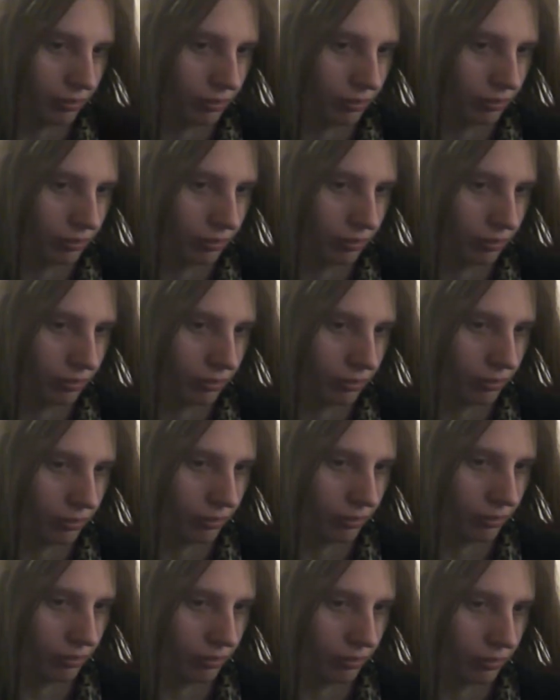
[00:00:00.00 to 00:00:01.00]

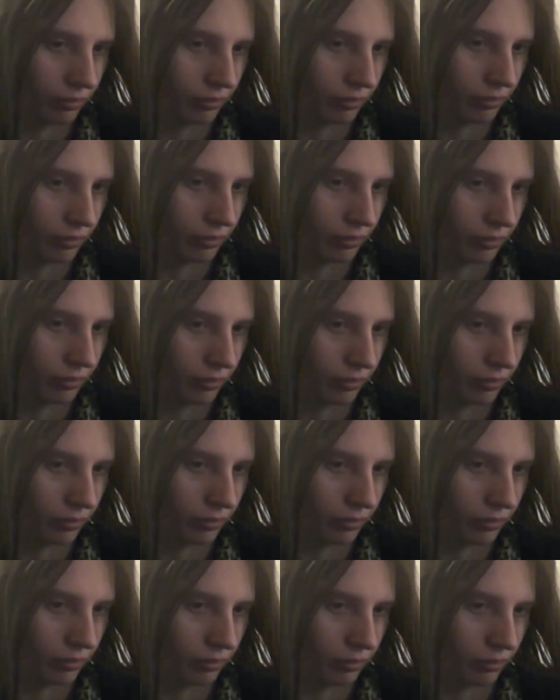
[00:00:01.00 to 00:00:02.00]

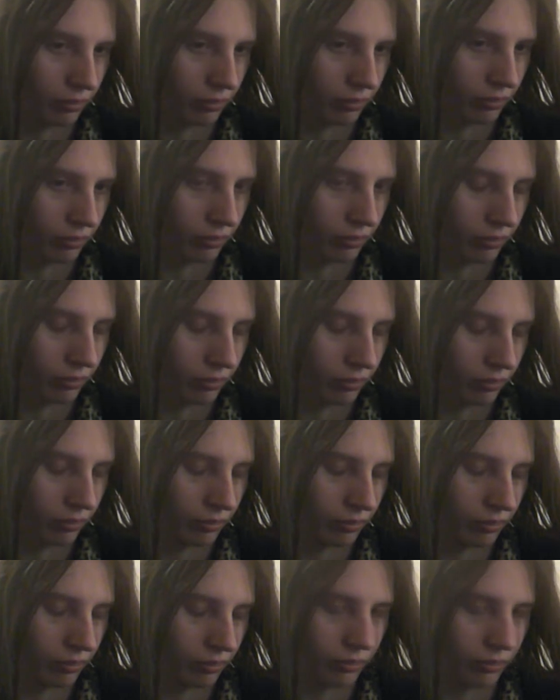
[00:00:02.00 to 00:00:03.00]

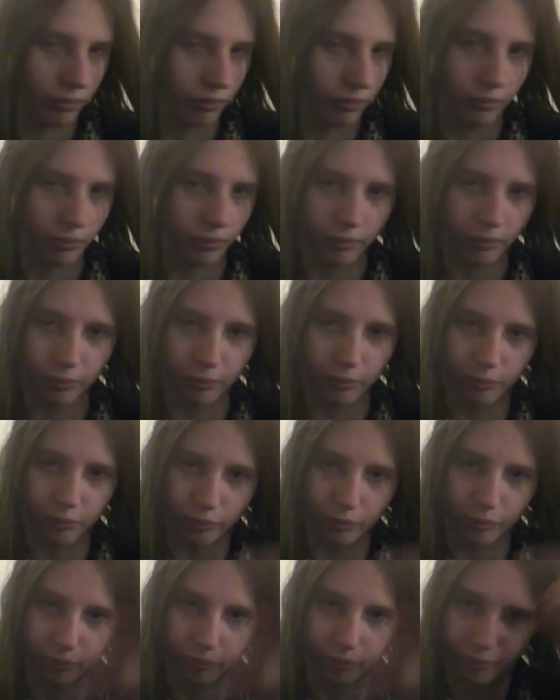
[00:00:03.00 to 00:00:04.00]

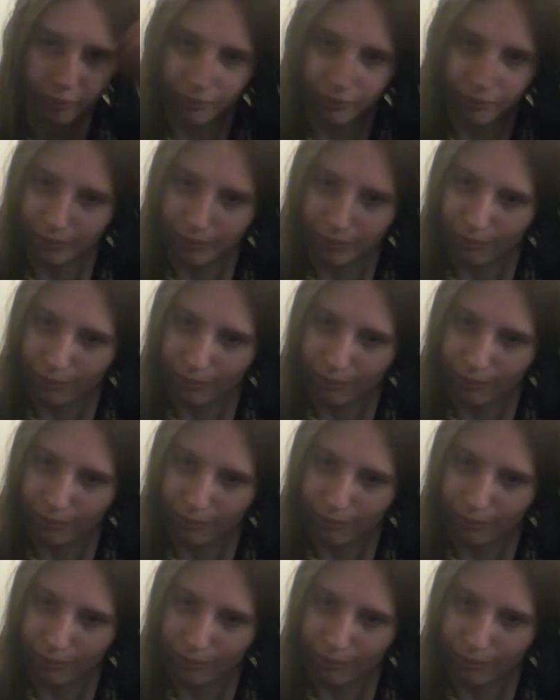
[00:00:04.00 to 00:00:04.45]
No one is speaking in this clip.